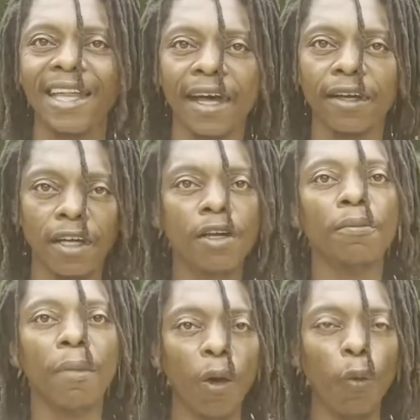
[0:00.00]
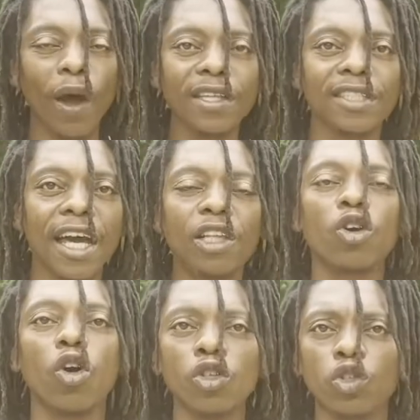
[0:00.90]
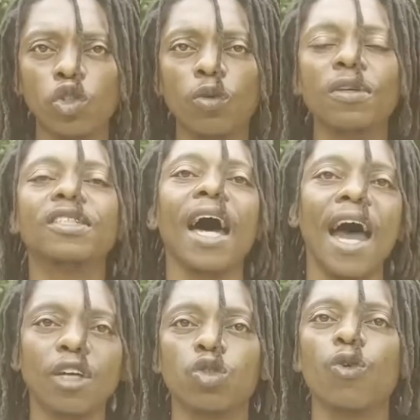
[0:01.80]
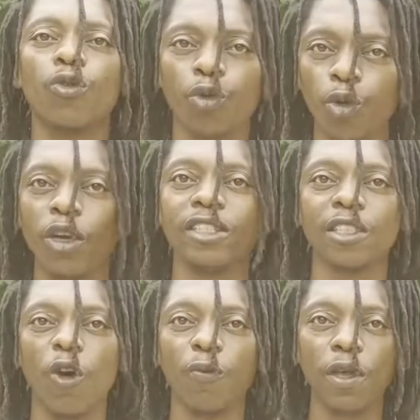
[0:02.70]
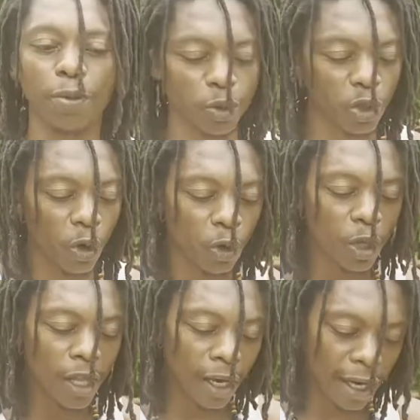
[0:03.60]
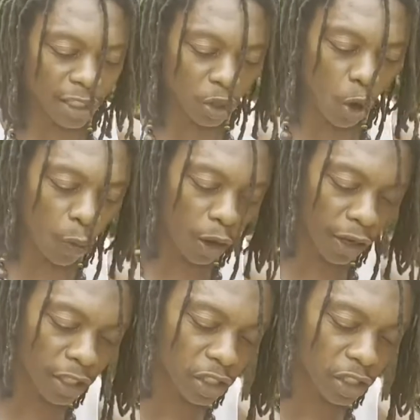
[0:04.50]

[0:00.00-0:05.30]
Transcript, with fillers: that but what is there to consume is the actual fruit itself people so let's go we're gonna